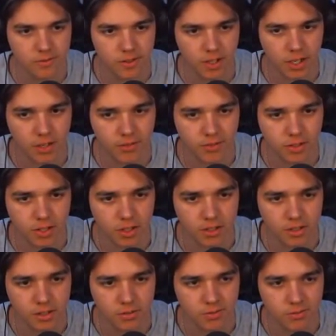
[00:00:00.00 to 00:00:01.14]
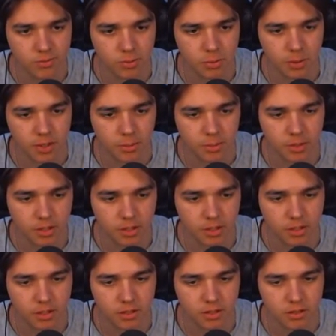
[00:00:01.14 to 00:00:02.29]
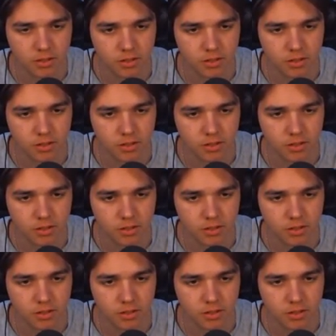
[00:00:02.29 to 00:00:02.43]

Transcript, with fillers: Five nights hey, at Freddy's.